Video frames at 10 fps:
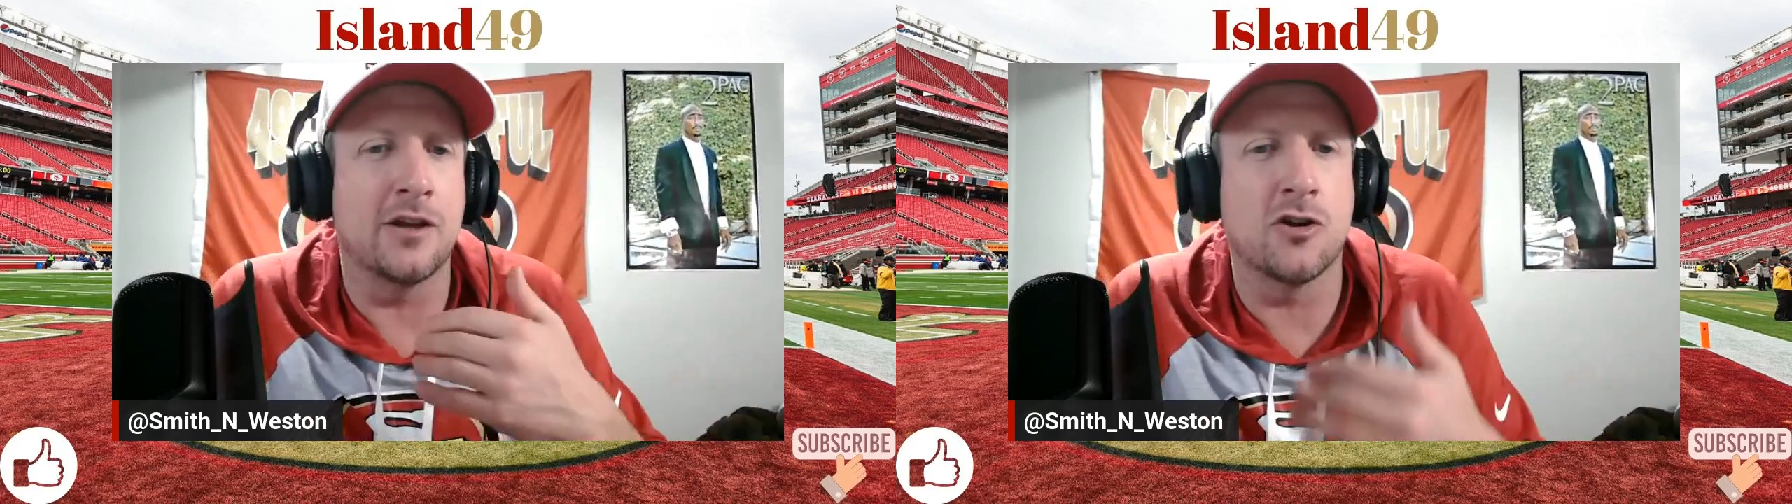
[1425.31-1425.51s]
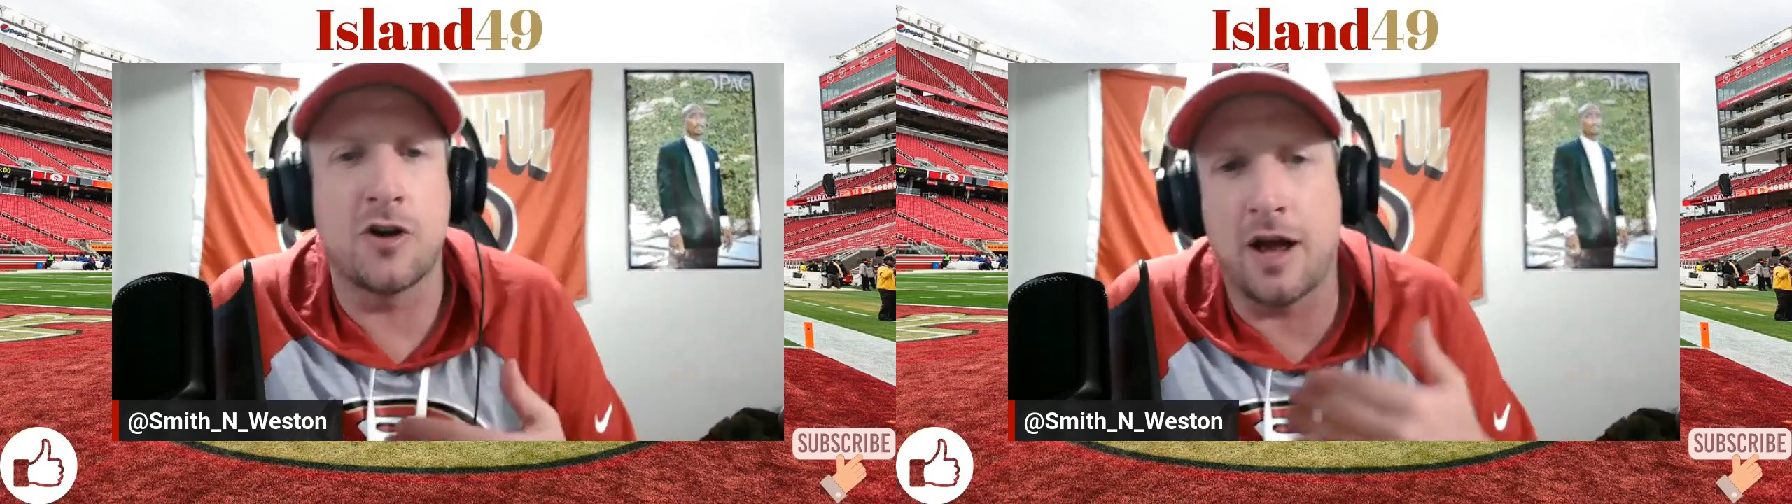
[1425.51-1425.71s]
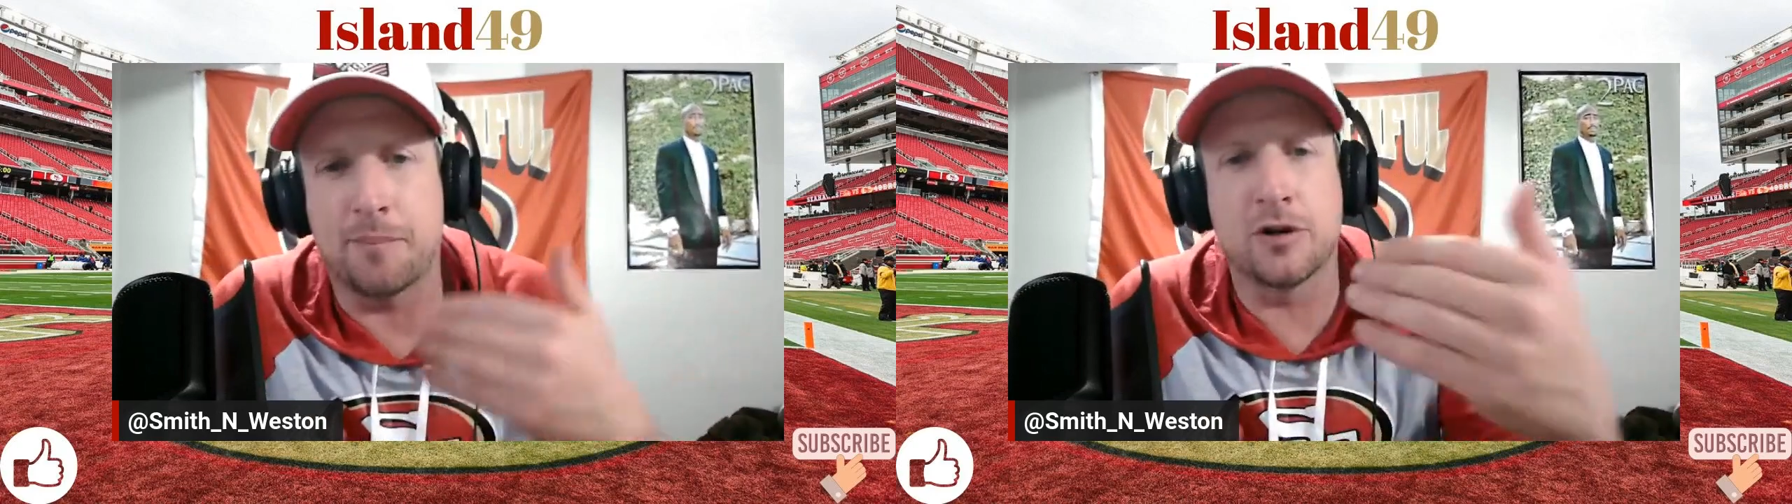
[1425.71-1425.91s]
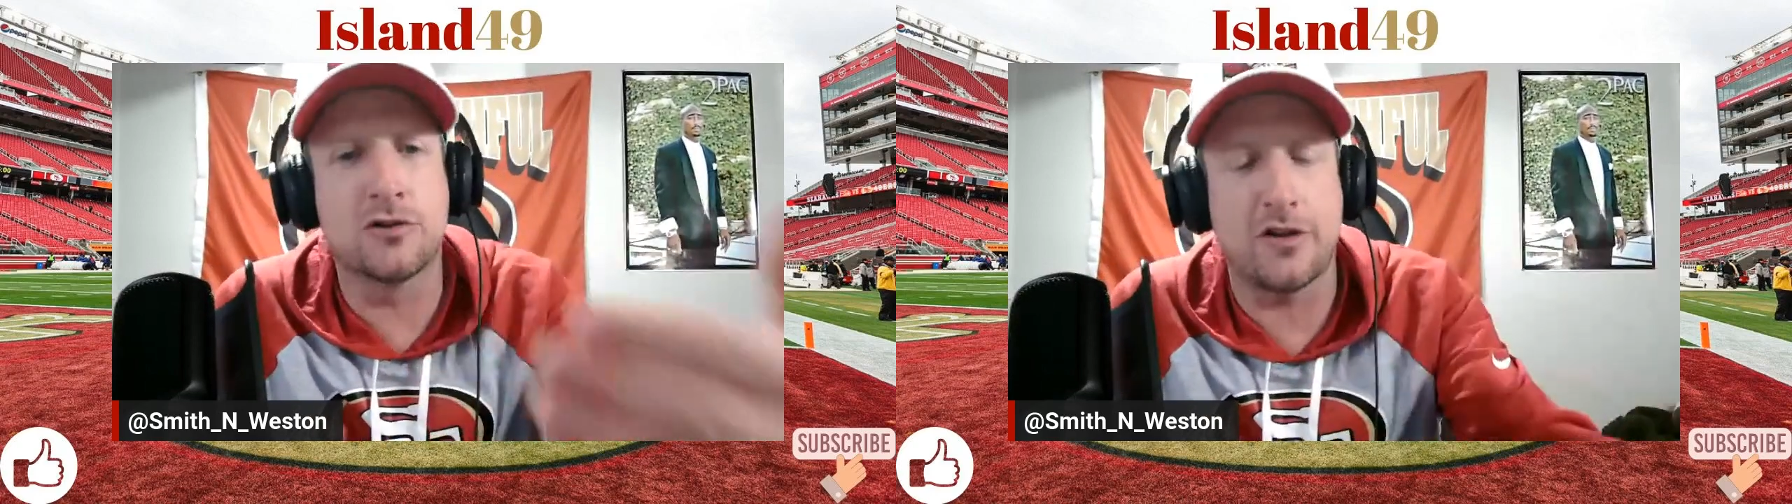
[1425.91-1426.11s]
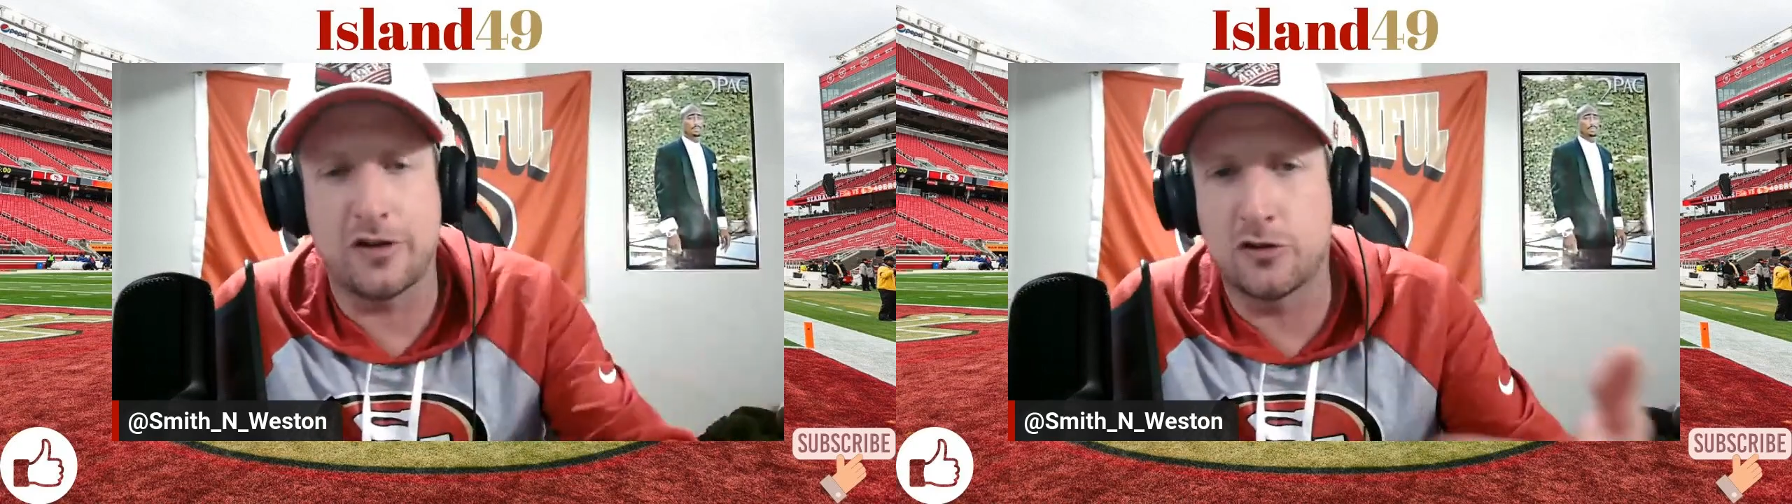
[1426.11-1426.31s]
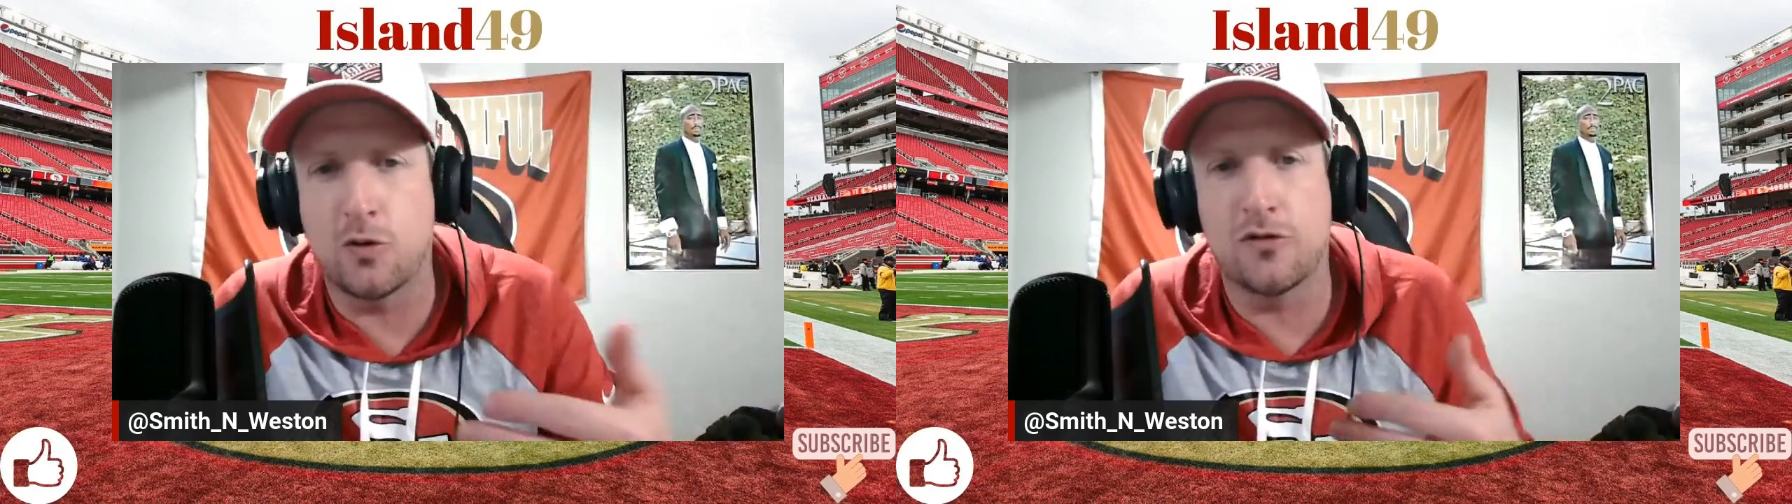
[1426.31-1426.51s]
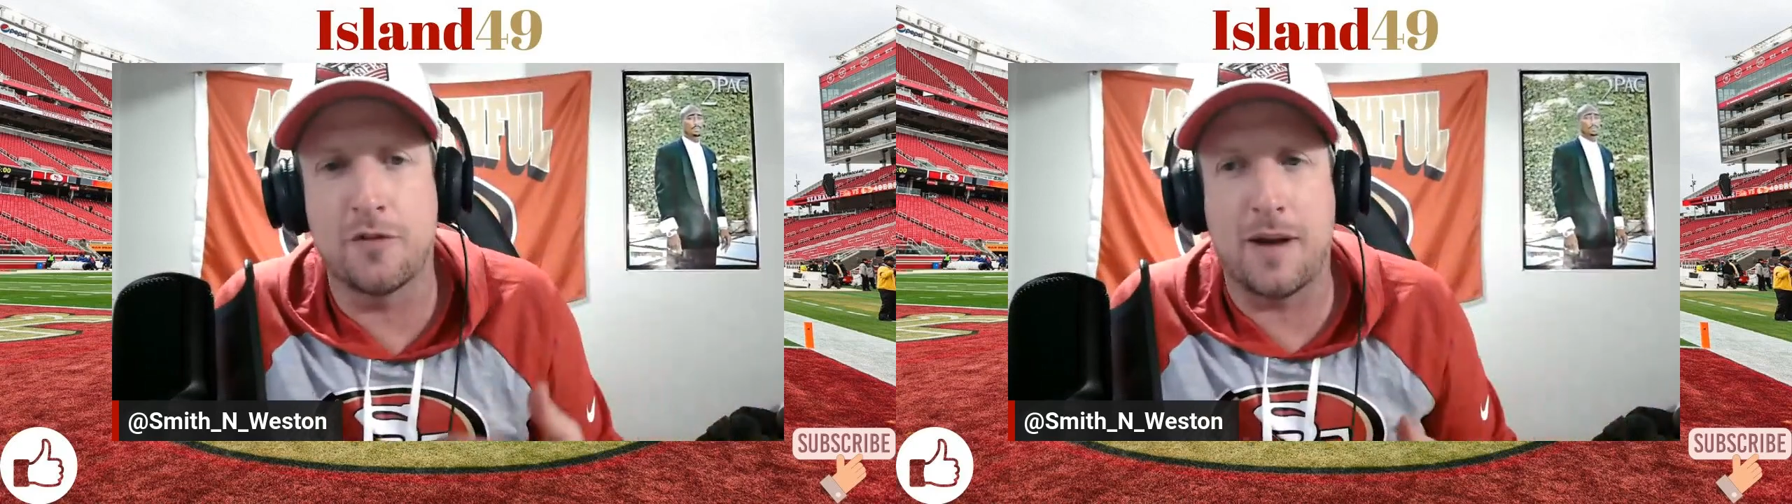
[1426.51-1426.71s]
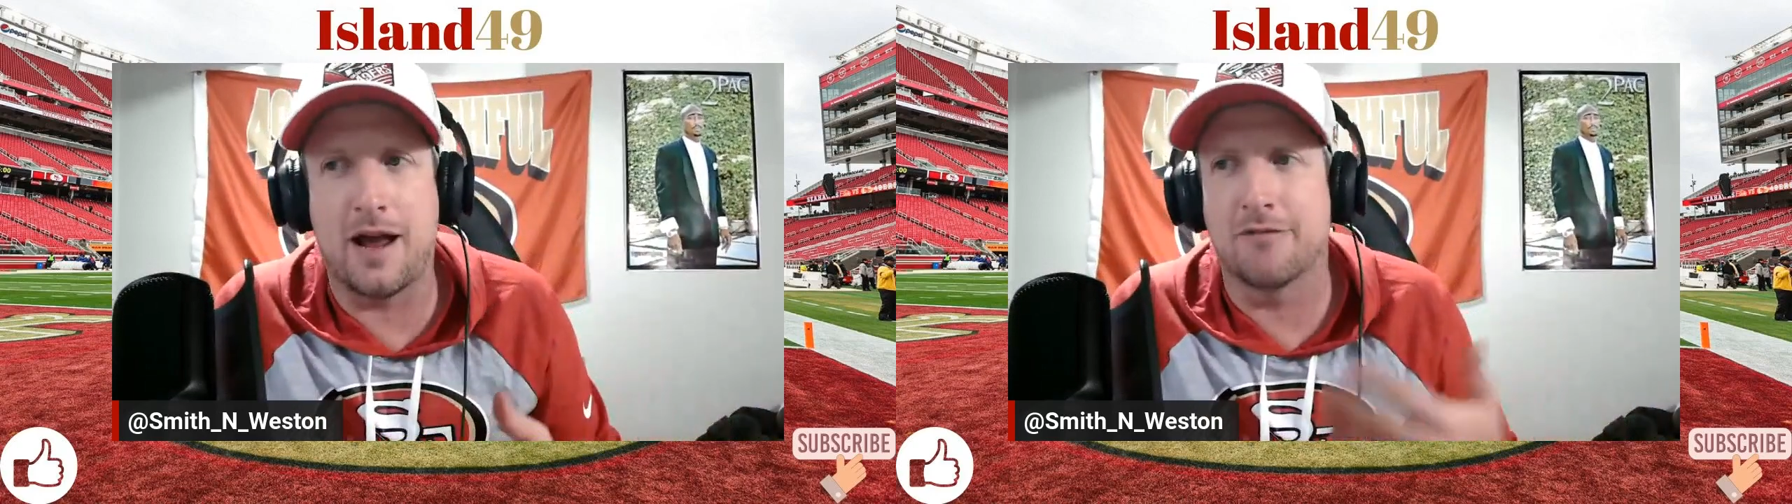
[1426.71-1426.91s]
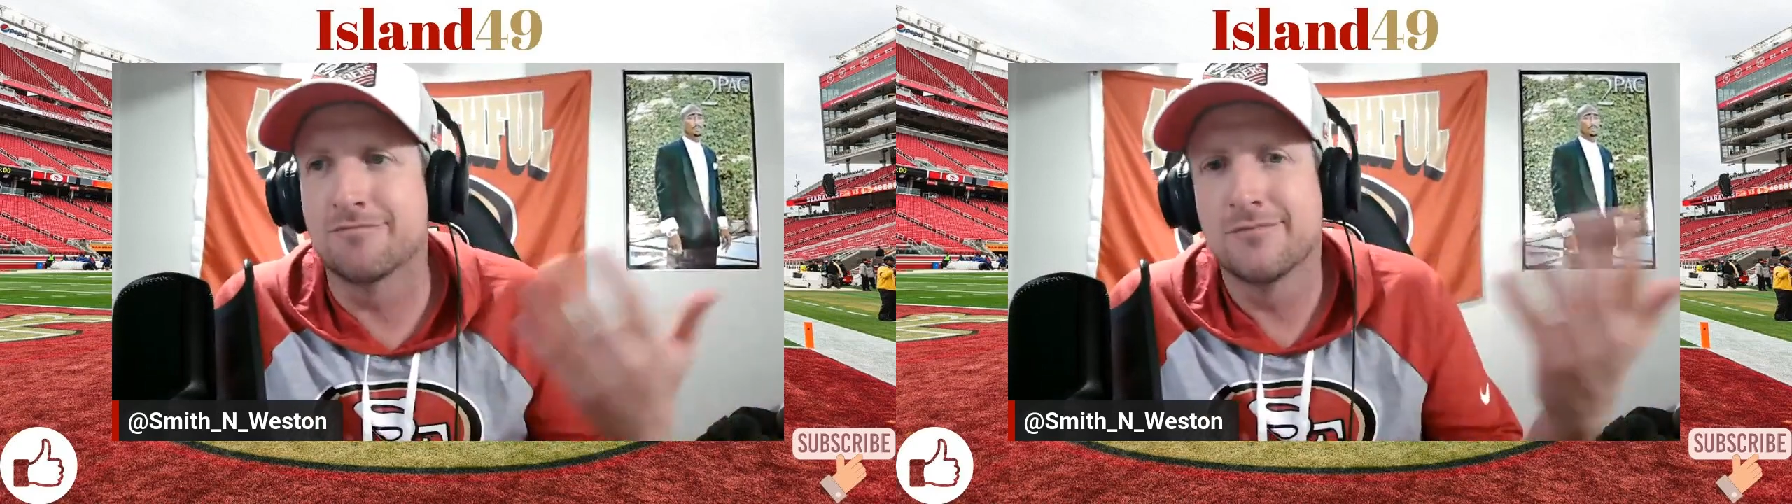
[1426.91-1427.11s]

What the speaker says: and you're not progressing towards the mound.